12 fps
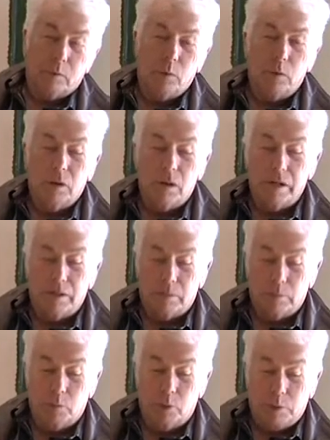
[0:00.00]
Well,
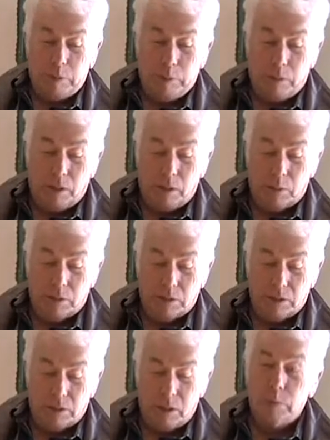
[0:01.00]
like most people, I was
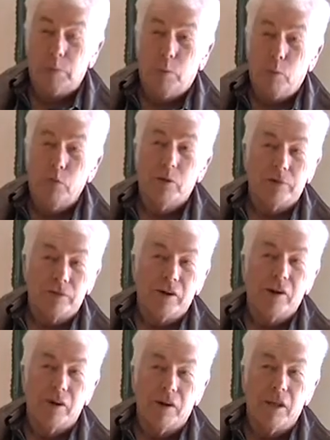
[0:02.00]
uh, I was born at a
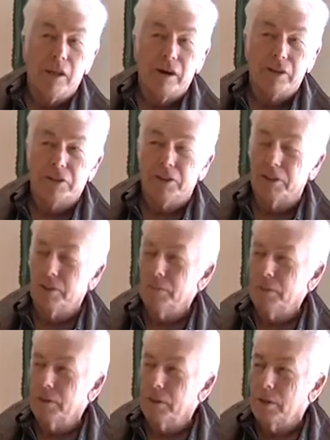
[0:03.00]
very early age,
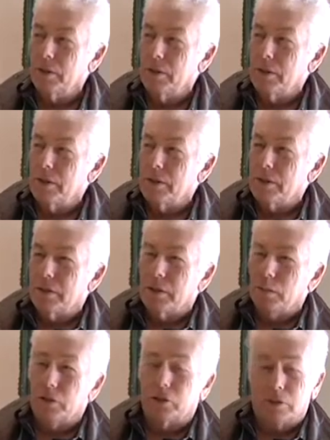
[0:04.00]

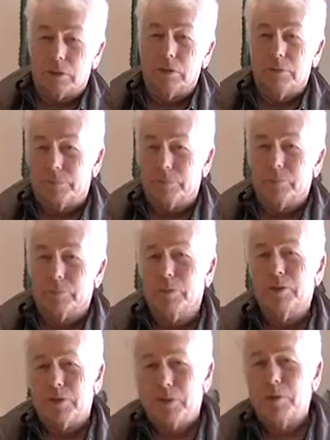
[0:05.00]
which, uh,
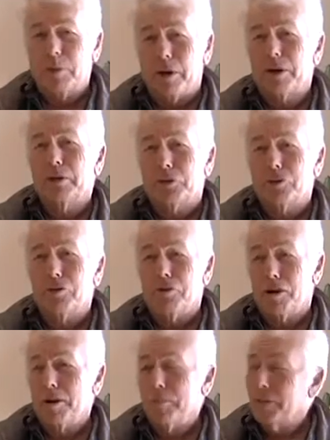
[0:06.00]
when you think about it, is true,
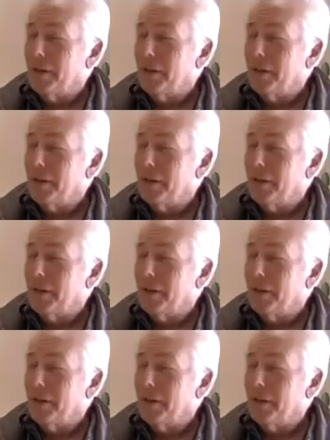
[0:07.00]
right?